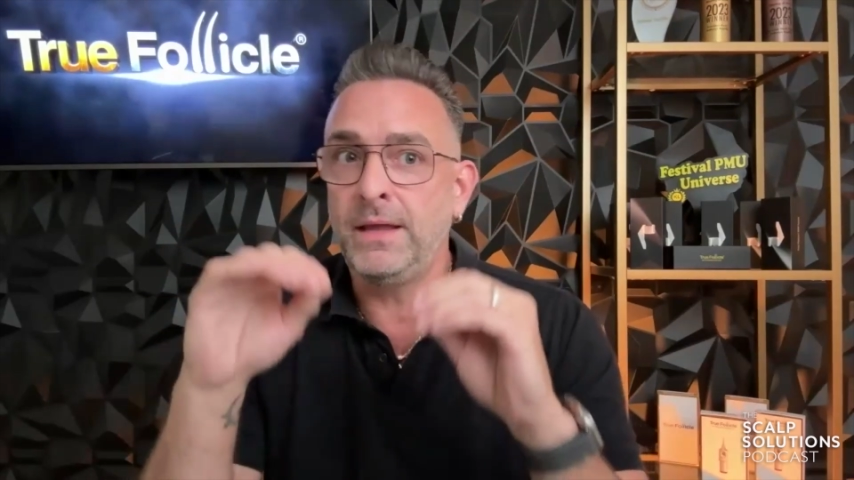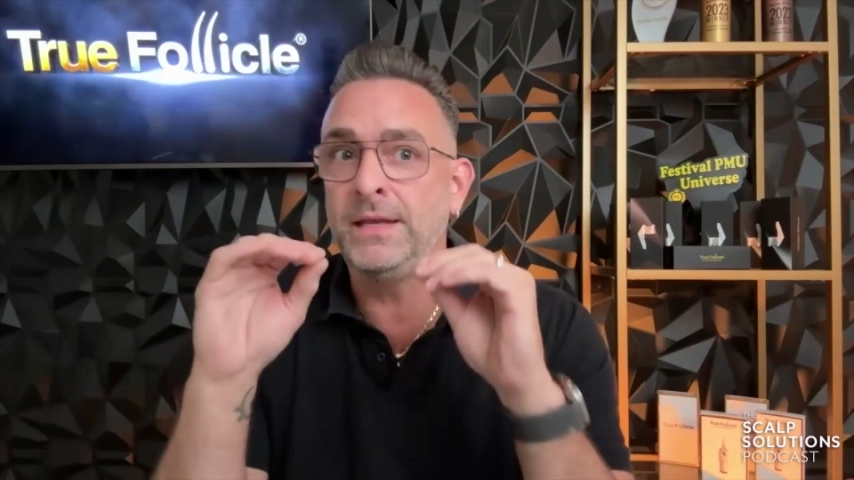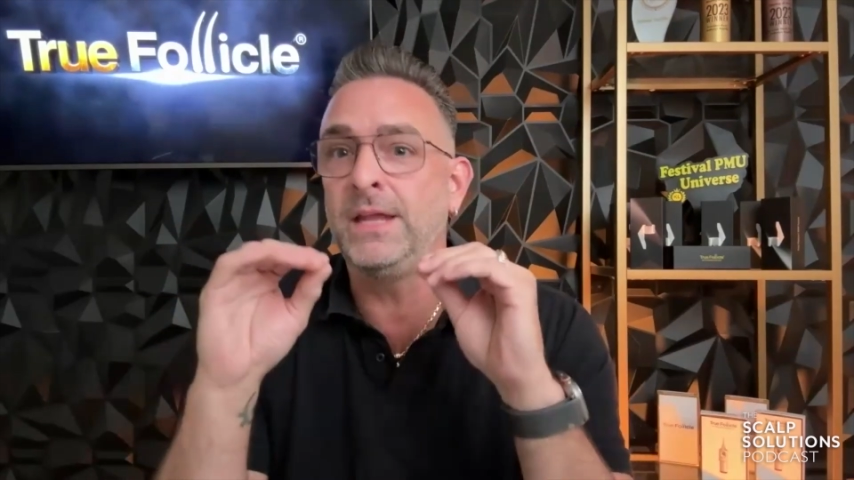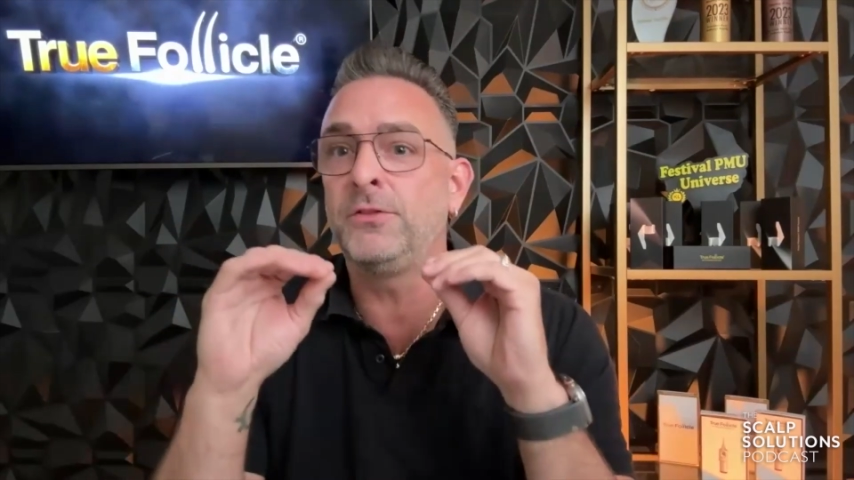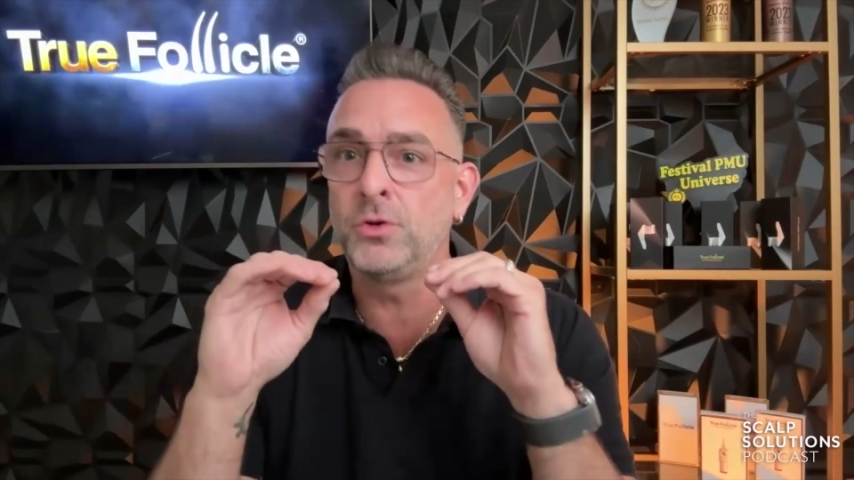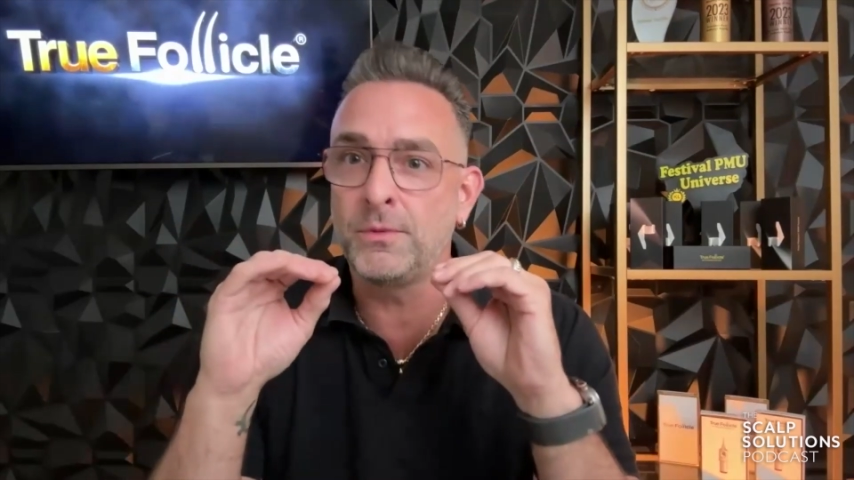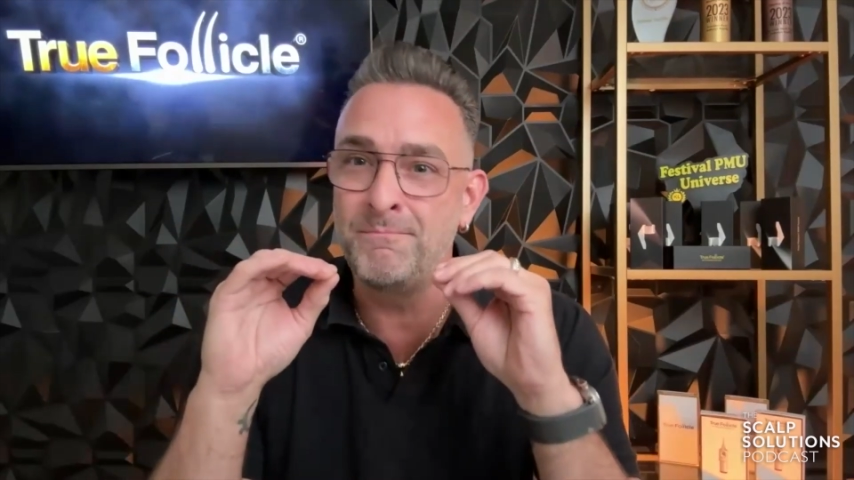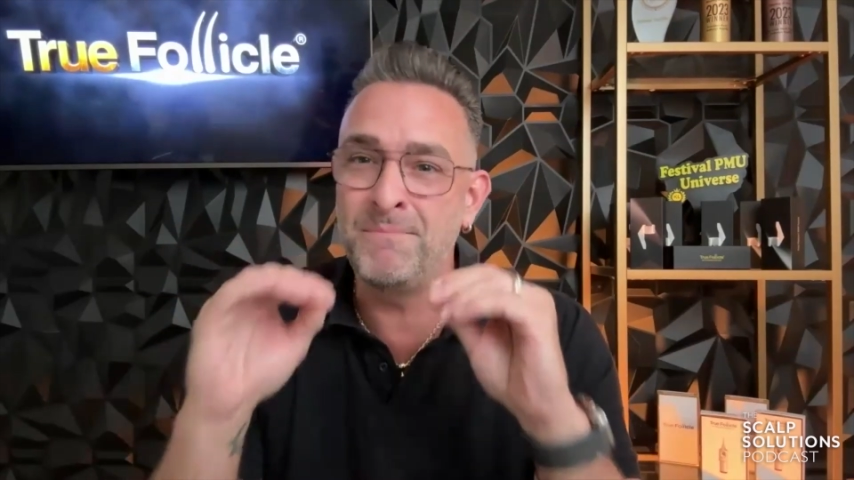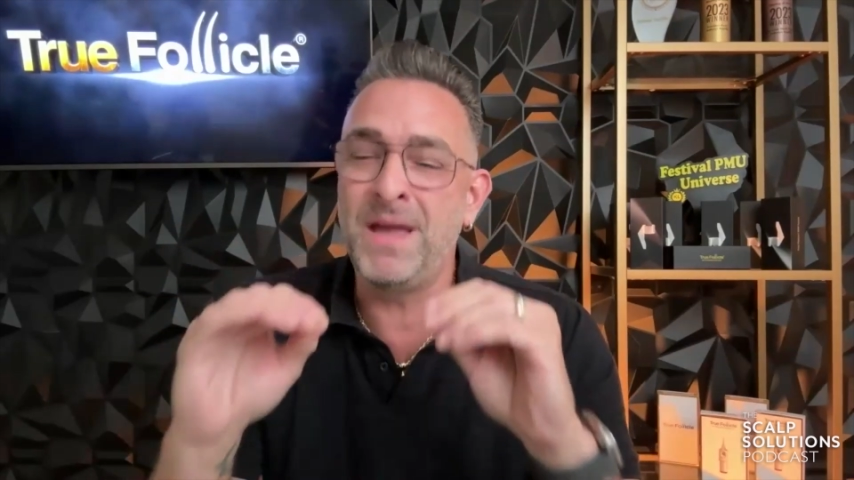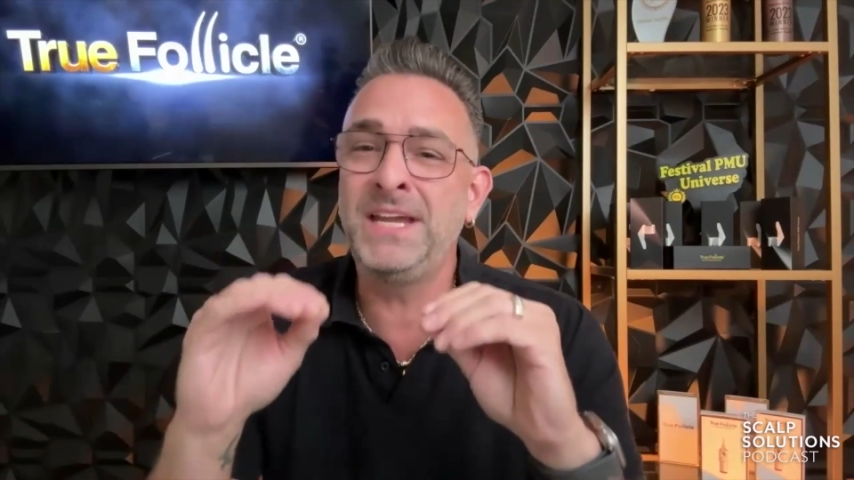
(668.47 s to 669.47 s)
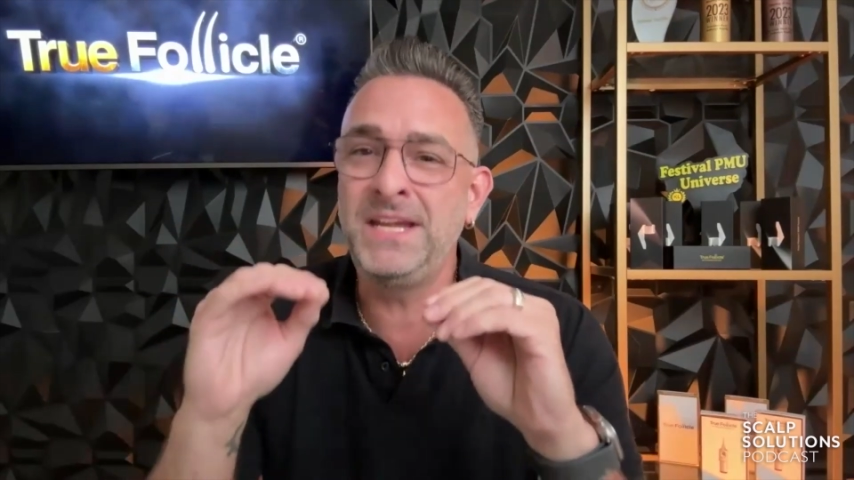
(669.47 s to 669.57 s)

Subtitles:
And it took many